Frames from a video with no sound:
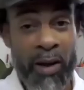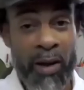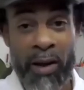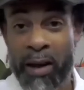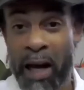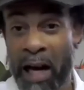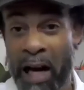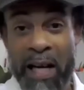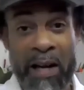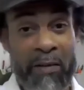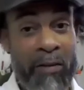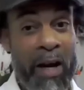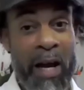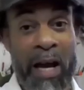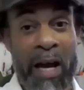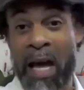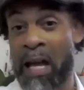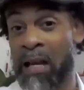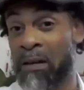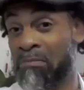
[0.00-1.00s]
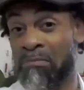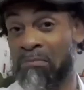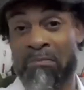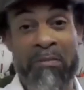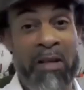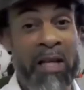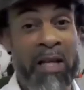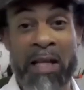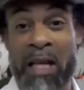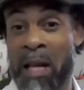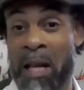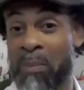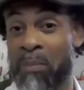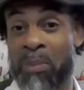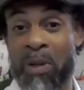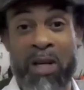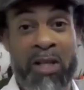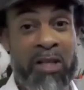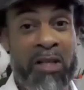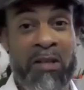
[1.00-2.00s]
I never had any
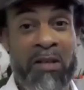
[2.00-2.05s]
ambition,